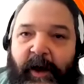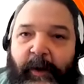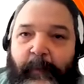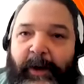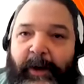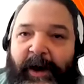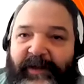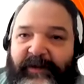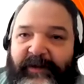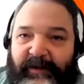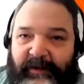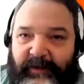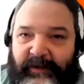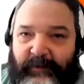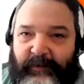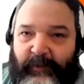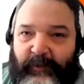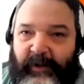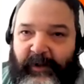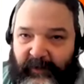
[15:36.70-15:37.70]
by the end
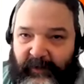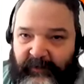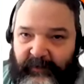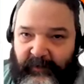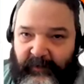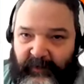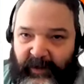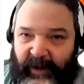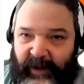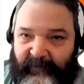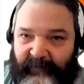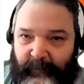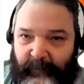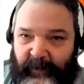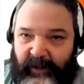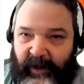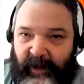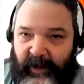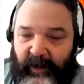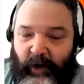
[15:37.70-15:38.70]
of the week. So you have to
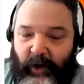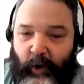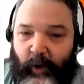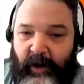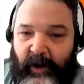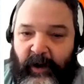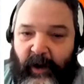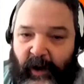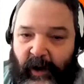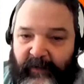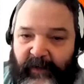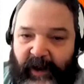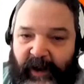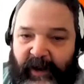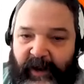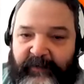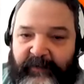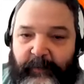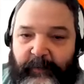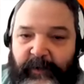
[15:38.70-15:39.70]
be kind of quick on
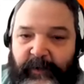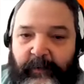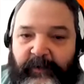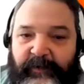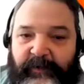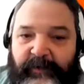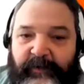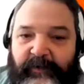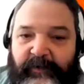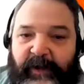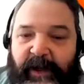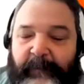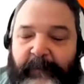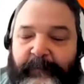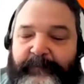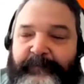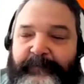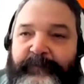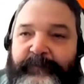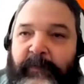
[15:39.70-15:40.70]
that to be able to do that.
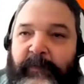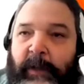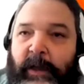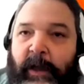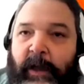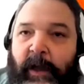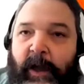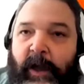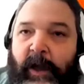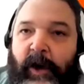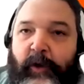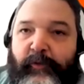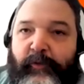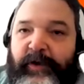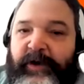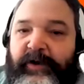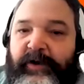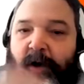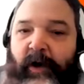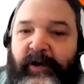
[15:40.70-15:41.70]

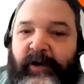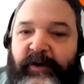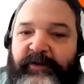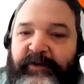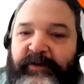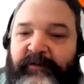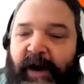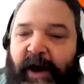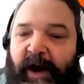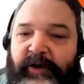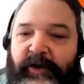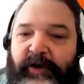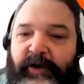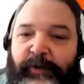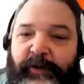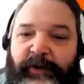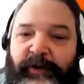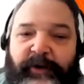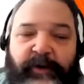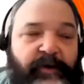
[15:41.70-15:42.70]
Regardless of how you
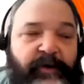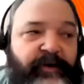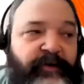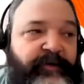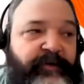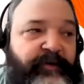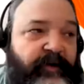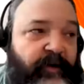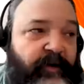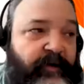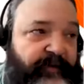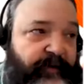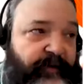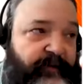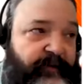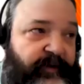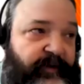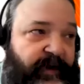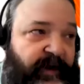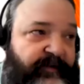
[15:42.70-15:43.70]
procure the
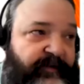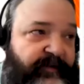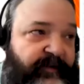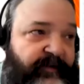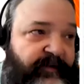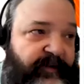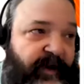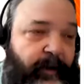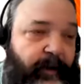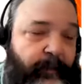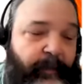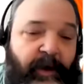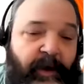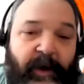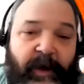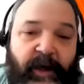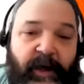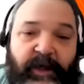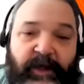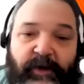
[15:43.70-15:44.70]
certification exam,
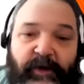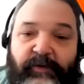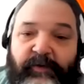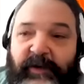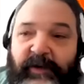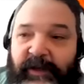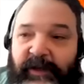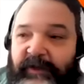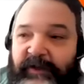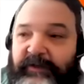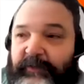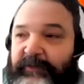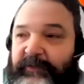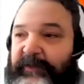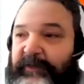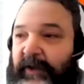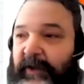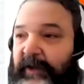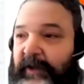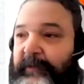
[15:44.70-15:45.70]
you need to
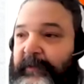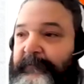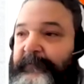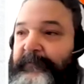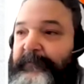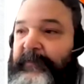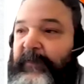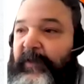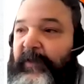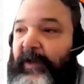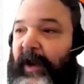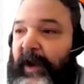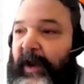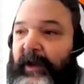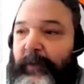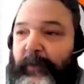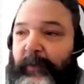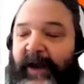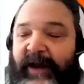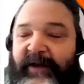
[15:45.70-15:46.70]
study. You're not
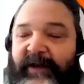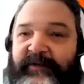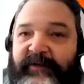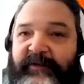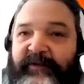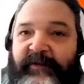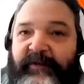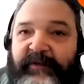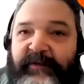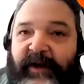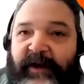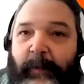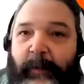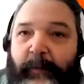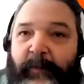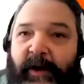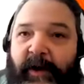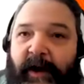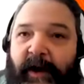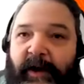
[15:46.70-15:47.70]
going to pass this
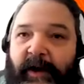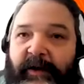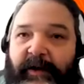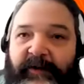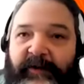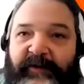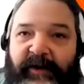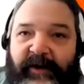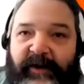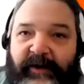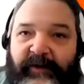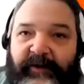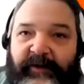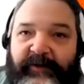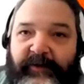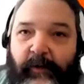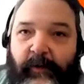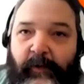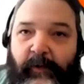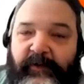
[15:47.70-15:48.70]
exam by attending
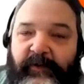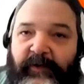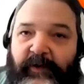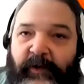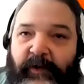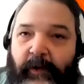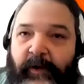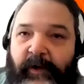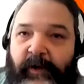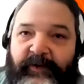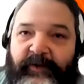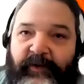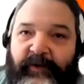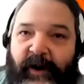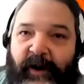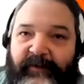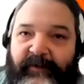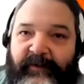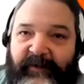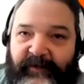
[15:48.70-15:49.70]
this course and going and
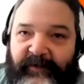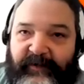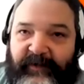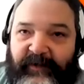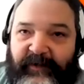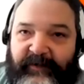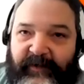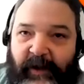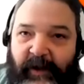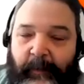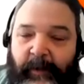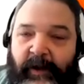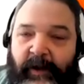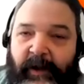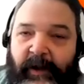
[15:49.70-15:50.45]
trying to take the exam.